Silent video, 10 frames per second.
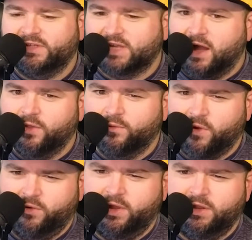on the
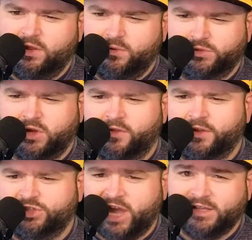road in Utah.
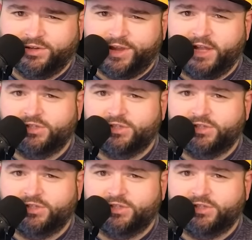The Jazz are catching